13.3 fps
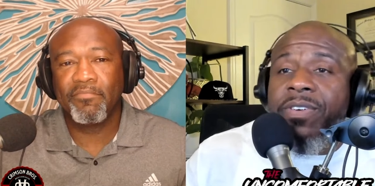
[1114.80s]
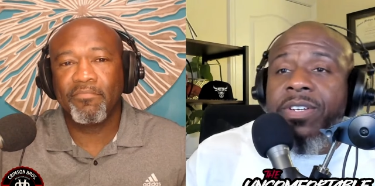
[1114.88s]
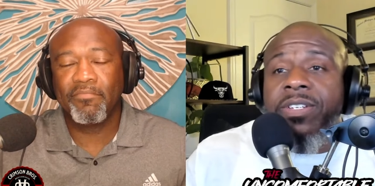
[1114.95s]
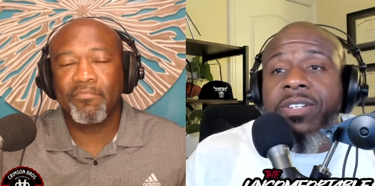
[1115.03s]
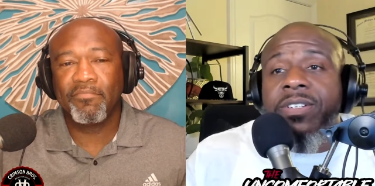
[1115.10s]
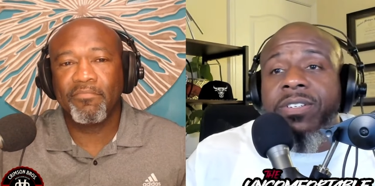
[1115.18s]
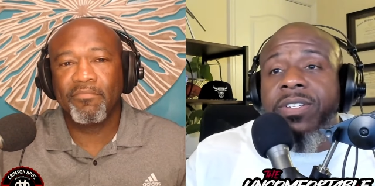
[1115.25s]

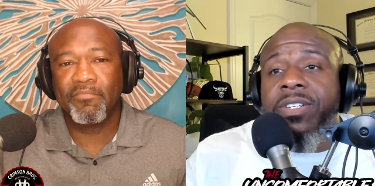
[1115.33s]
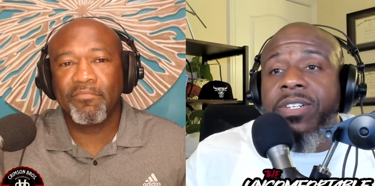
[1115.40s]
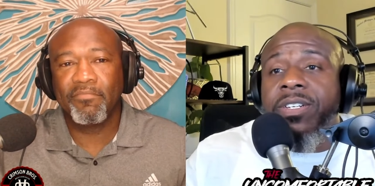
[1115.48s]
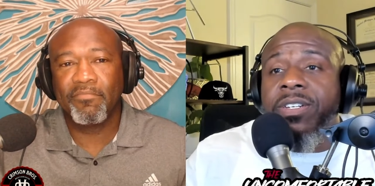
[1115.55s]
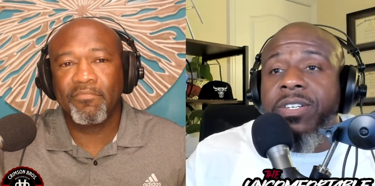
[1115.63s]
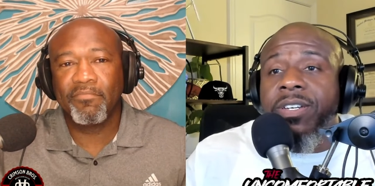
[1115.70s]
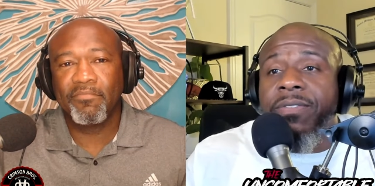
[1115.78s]
Speaker 1: your
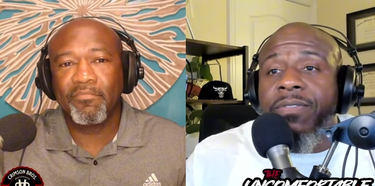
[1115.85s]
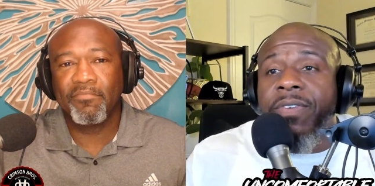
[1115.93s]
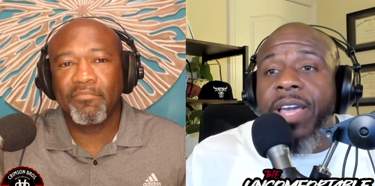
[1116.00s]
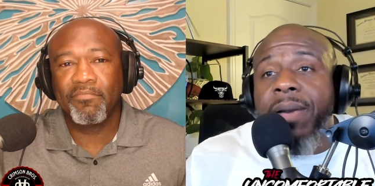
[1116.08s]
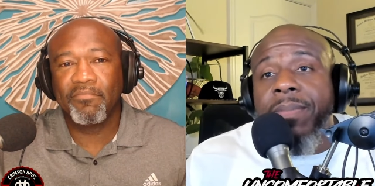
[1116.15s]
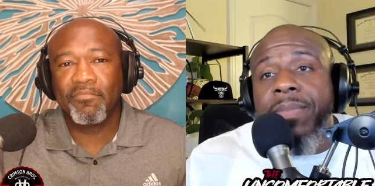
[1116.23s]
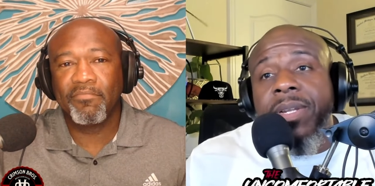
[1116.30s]
your your
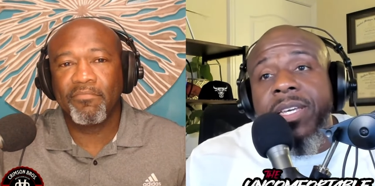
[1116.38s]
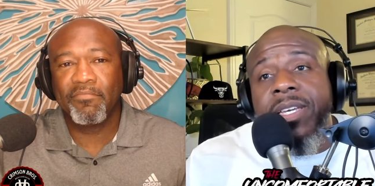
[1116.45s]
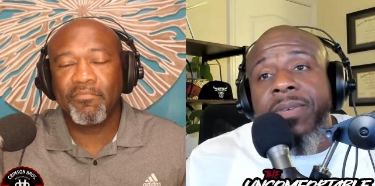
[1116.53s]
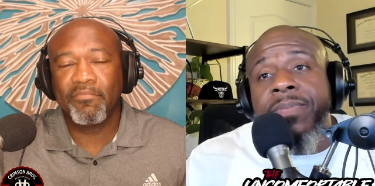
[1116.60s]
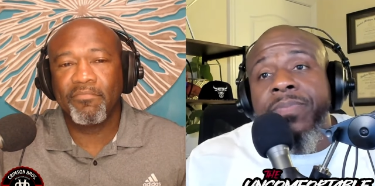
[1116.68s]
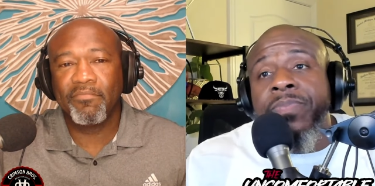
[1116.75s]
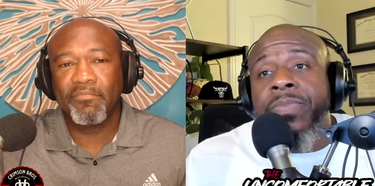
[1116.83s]

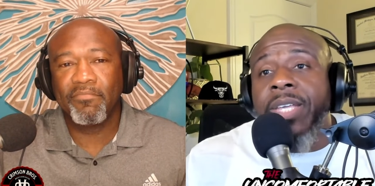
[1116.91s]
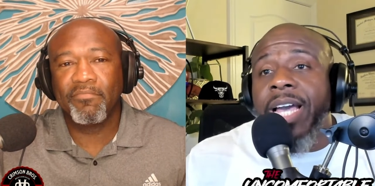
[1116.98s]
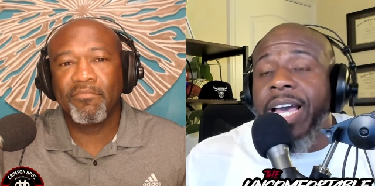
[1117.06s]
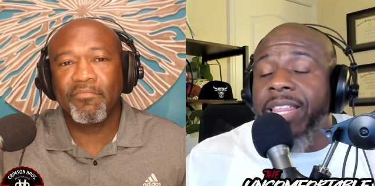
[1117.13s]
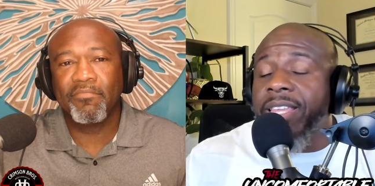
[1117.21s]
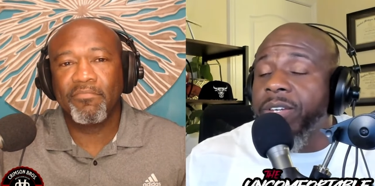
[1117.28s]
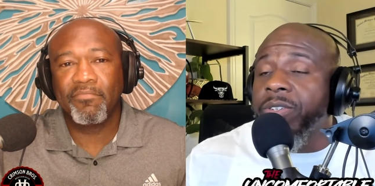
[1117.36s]
family.
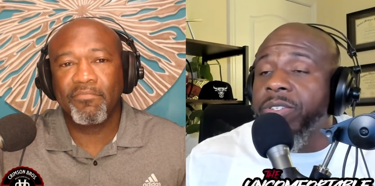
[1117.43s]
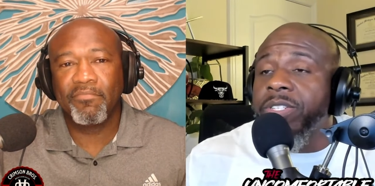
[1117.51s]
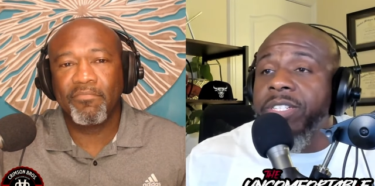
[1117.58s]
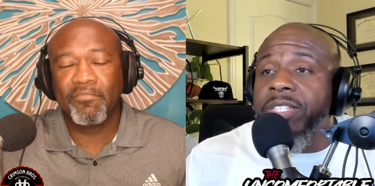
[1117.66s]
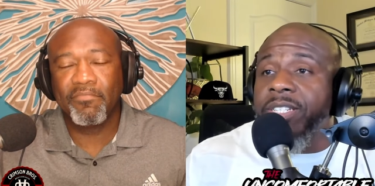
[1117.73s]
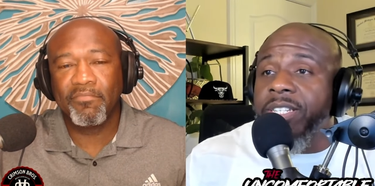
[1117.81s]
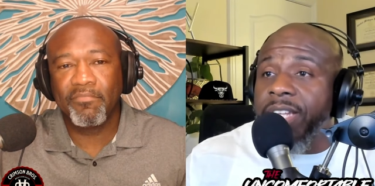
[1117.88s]
I think you should
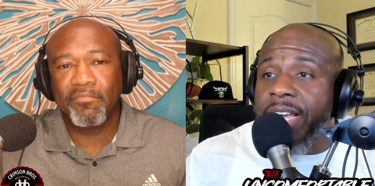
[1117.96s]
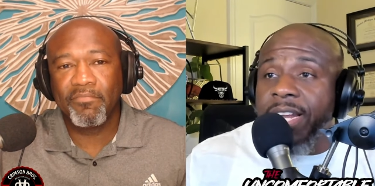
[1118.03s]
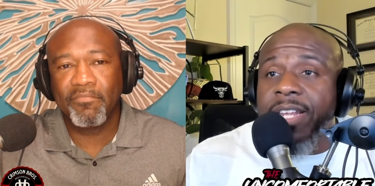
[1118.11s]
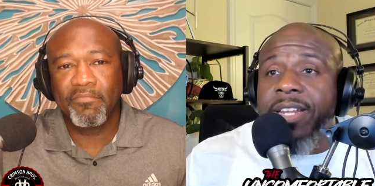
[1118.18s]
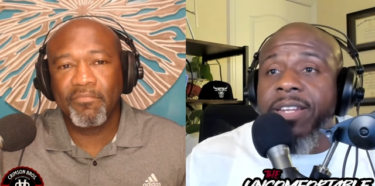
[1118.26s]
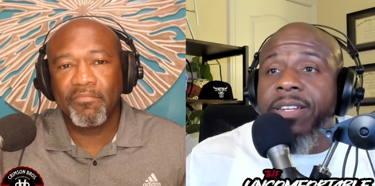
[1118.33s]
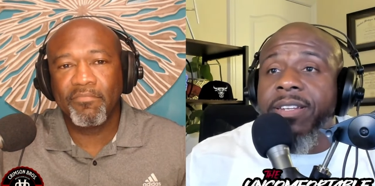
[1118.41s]
just let
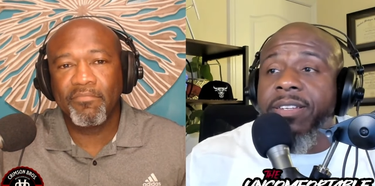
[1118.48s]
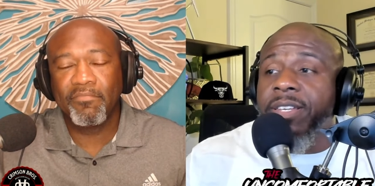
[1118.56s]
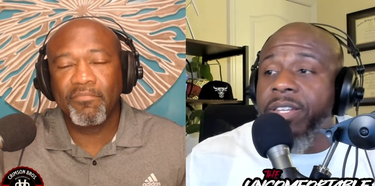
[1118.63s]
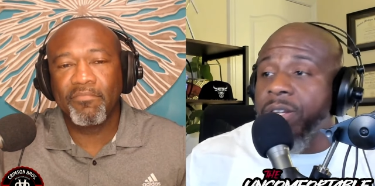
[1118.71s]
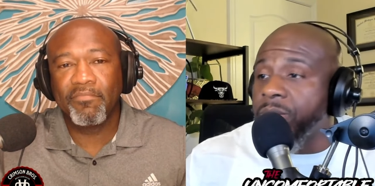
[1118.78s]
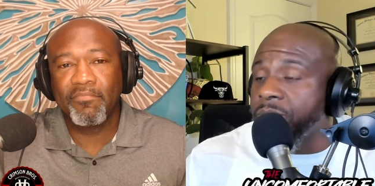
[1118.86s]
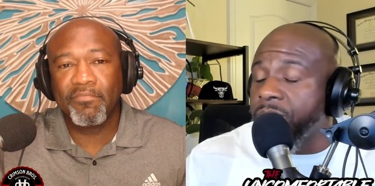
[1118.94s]
it, you
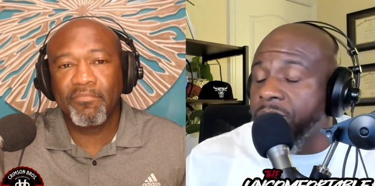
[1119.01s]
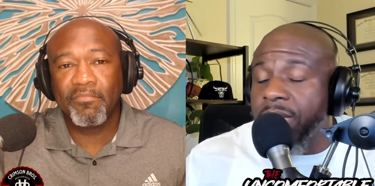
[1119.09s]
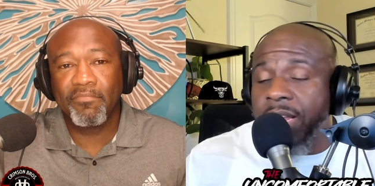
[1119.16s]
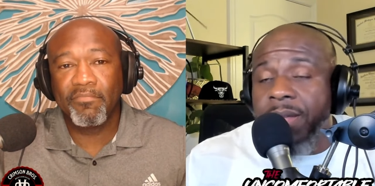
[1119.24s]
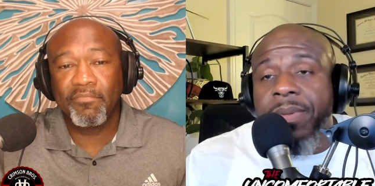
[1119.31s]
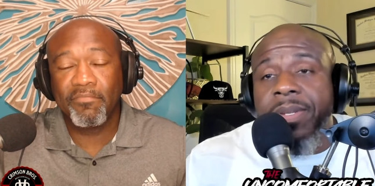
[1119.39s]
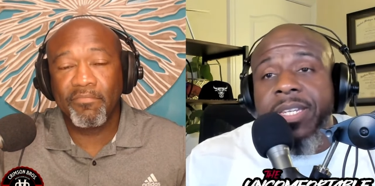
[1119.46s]
know,
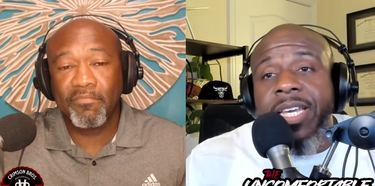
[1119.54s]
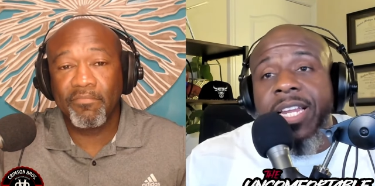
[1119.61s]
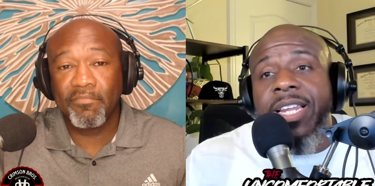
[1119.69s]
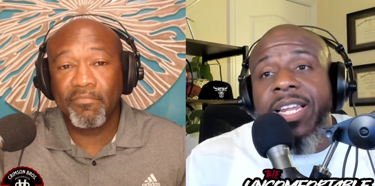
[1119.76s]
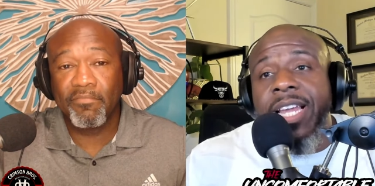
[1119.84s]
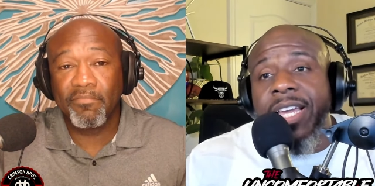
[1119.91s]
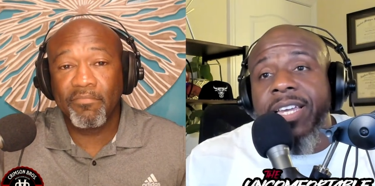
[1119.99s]
tell them tell
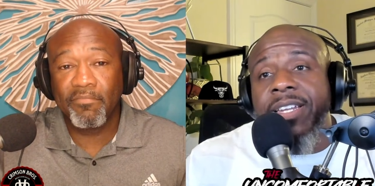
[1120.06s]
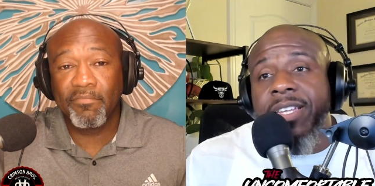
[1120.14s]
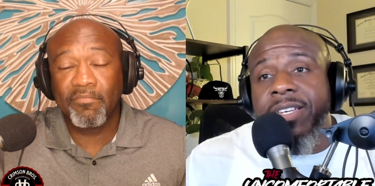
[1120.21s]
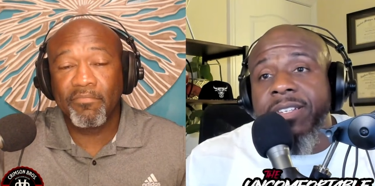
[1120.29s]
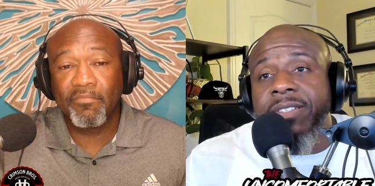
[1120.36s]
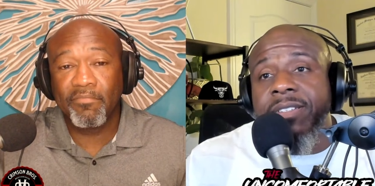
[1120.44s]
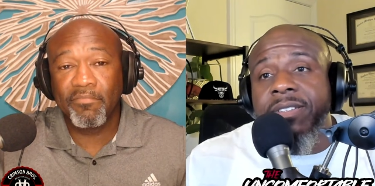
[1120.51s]
it like it
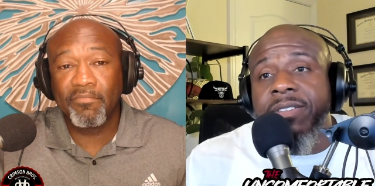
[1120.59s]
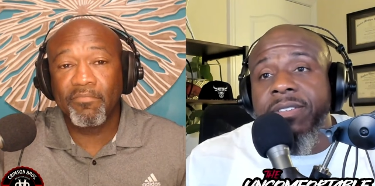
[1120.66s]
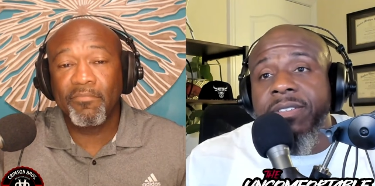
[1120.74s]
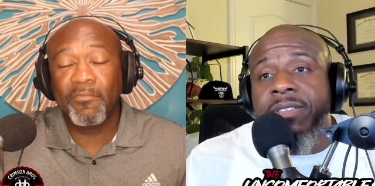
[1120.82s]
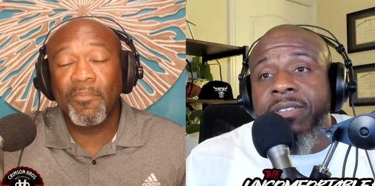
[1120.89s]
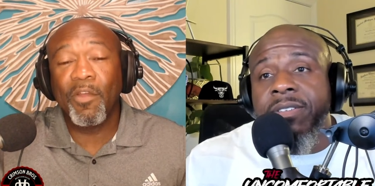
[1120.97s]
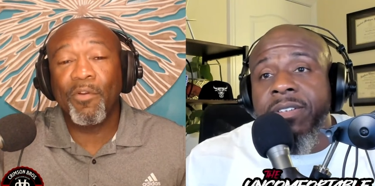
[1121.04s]
is.
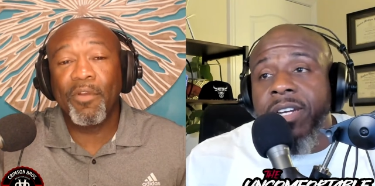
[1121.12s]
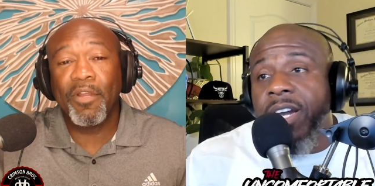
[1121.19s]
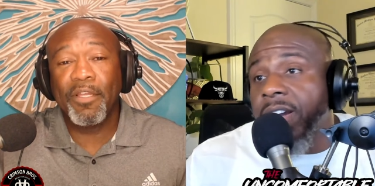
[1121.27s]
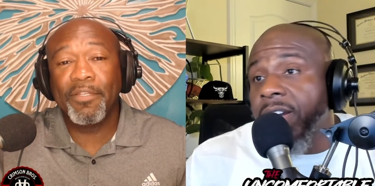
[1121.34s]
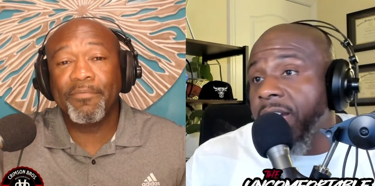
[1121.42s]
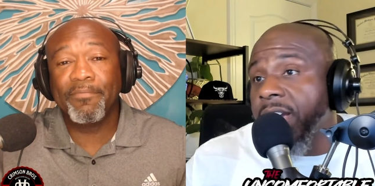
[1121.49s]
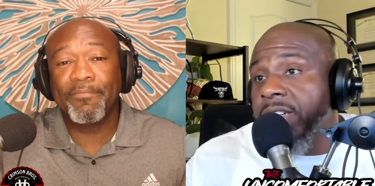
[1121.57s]
All right.
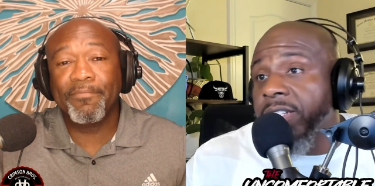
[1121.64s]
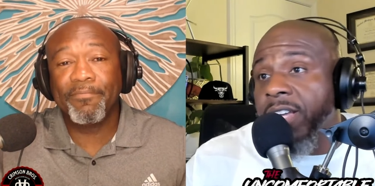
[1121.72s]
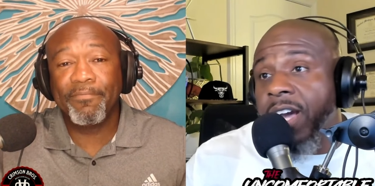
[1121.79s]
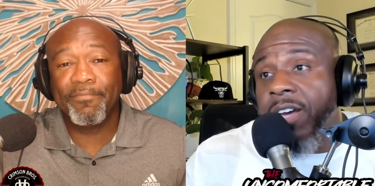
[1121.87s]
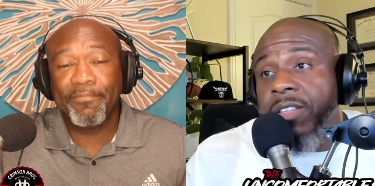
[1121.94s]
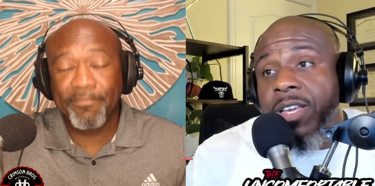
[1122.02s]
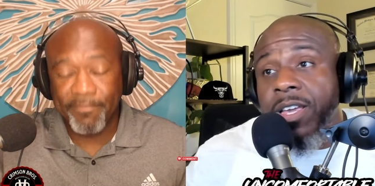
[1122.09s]
Congregation,
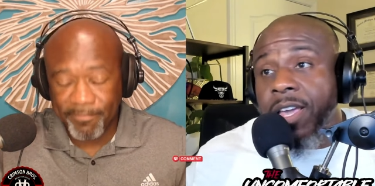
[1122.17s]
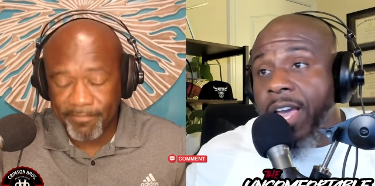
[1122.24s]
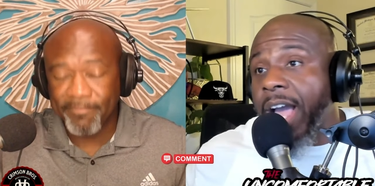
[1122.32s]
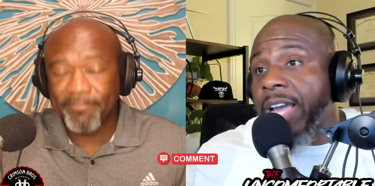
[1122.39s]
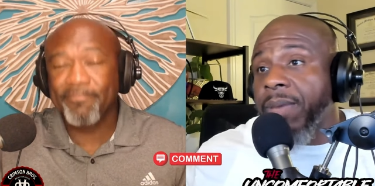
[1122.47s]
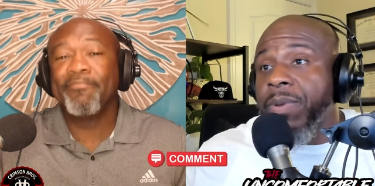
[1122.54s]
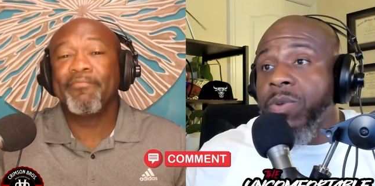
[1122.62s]
y'all, eh,
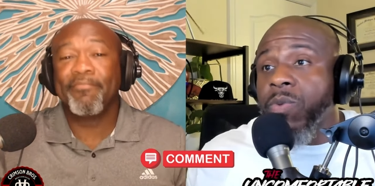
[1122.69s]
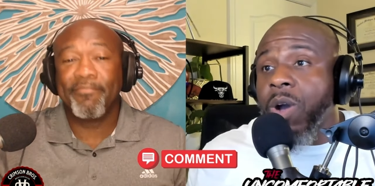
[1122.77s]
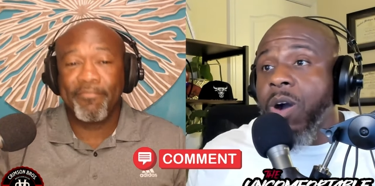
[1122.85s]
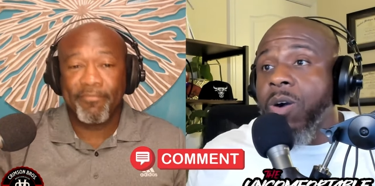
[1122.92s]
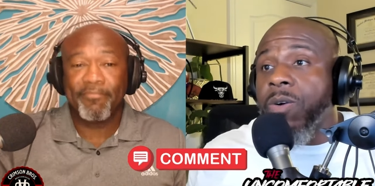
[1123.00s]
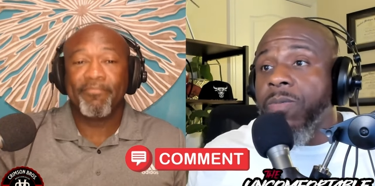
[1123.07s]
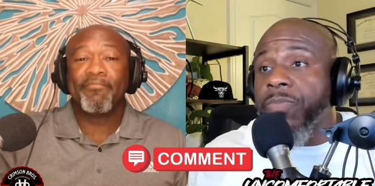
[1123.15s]
I could be
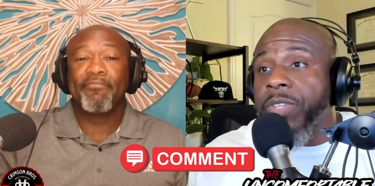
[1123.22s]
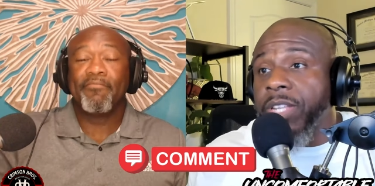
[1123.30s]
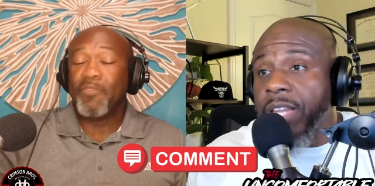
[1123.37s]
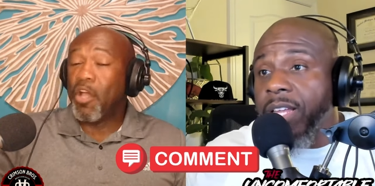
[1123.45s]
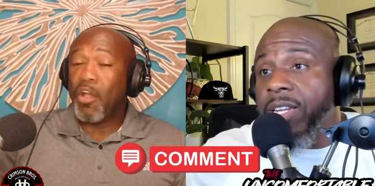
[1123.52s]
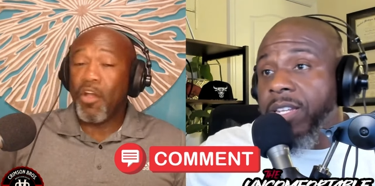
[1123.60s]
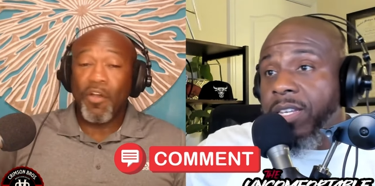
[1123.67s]
wrong.
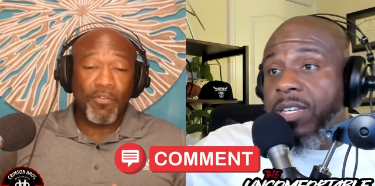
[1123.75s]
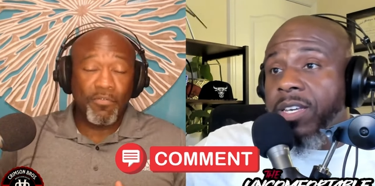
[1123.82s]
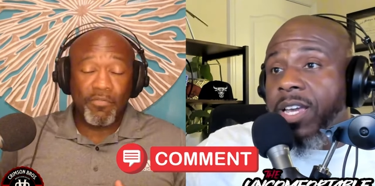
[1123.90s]
No.